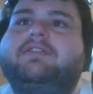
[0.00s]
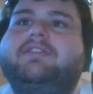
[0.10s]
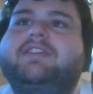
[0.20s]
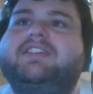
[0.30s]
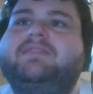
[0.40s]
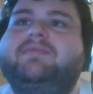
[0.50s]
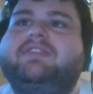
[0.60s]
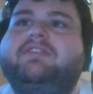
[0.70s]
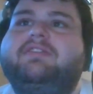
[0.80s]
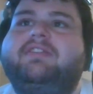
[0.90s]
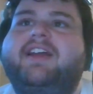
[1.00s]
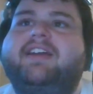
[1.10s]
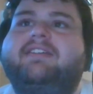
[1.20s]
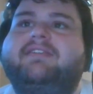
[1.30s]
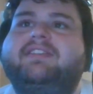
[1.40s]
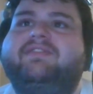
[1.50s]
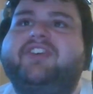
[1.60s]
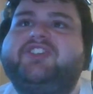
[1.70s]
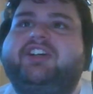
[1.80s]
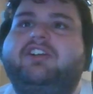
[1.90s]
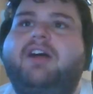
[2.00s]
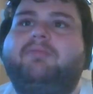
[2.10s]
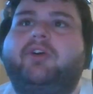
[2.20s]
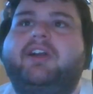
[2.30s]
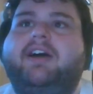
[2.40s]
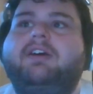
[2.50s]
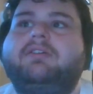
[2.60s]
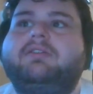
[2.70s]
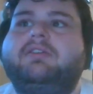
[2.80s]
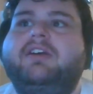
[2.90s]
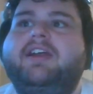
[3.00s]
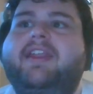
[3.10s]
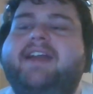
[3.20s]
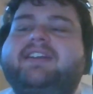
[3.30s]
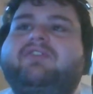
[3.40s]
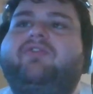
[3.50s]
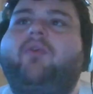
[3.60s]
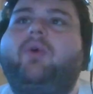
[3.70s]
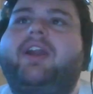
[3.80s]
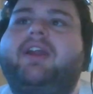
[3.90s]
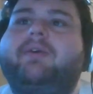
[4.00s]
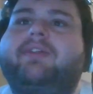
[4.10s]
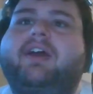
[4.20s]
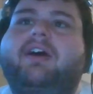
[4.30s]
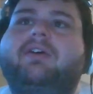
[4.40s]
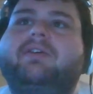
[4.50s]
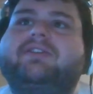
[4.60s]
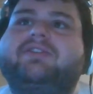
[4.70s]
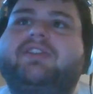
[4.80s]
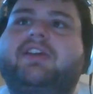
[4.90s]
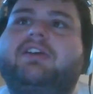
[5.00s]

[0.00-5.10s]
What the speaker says: He seems a little like he's fishing a lot more now. That does 40 with go. Interesting.